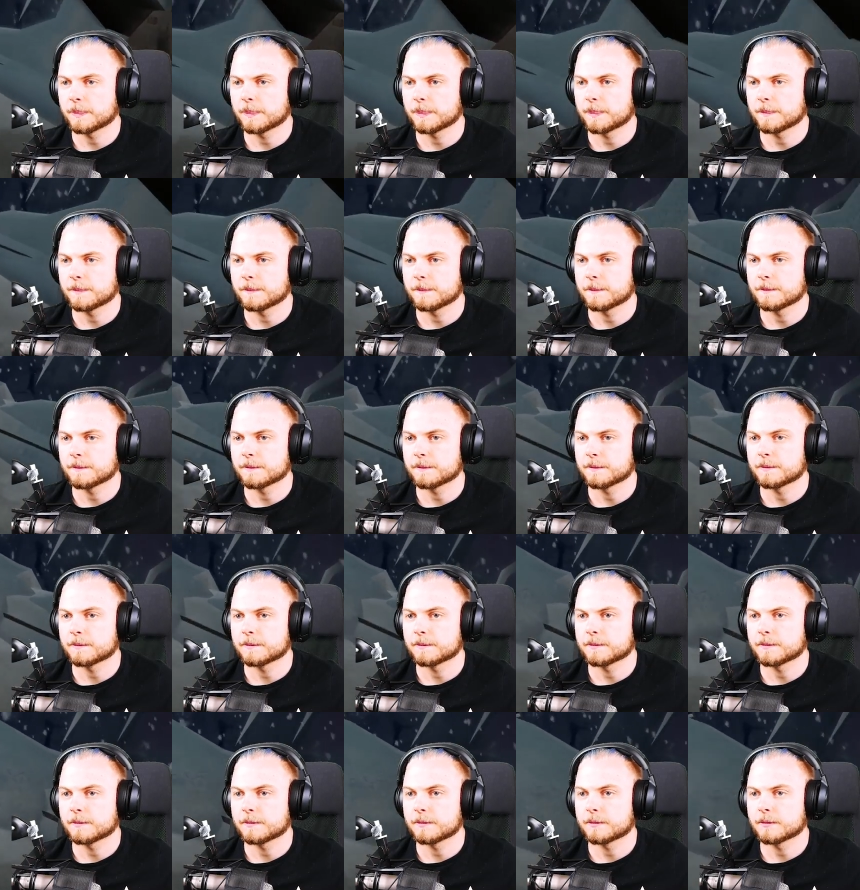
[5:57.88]

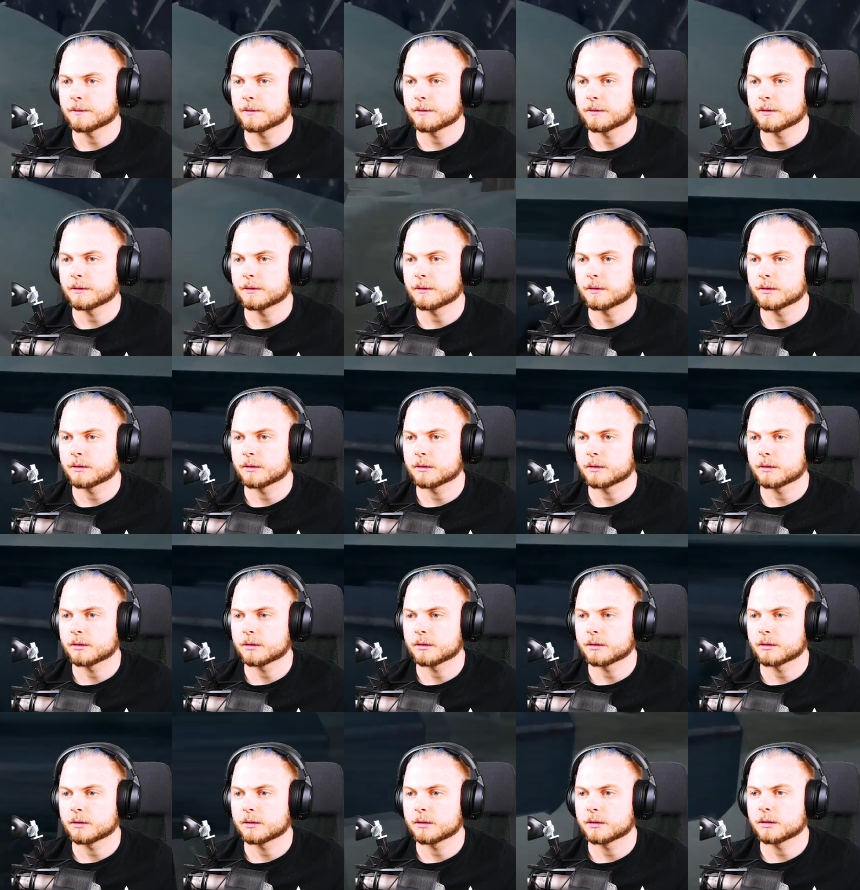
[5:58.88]

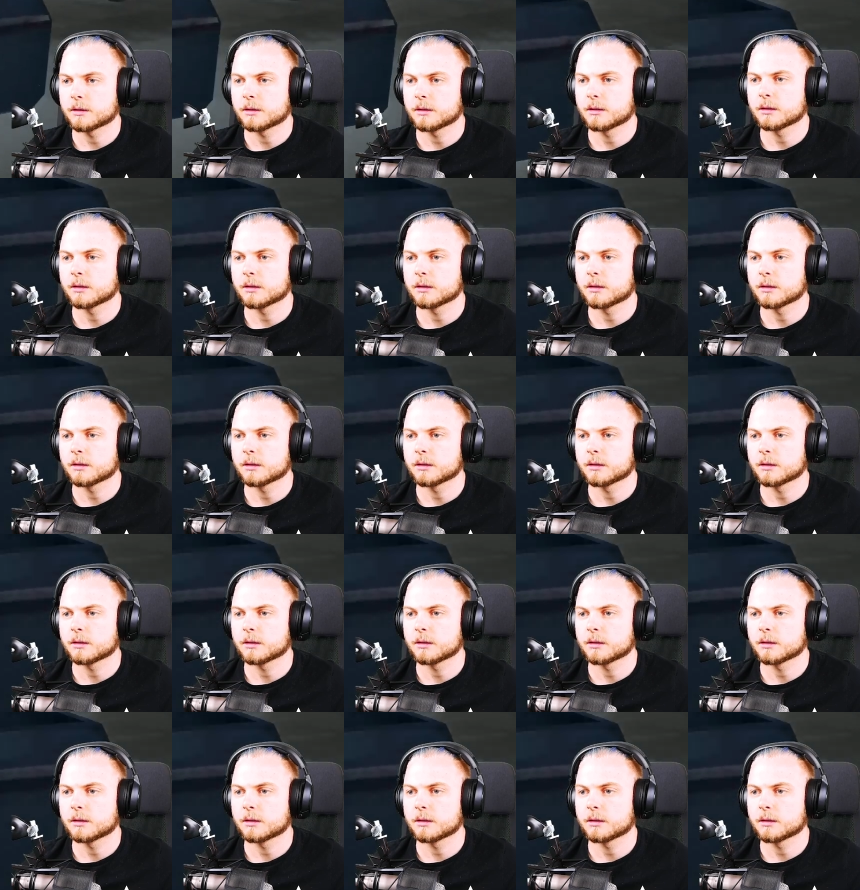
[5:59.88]
No one is speaking in this clip.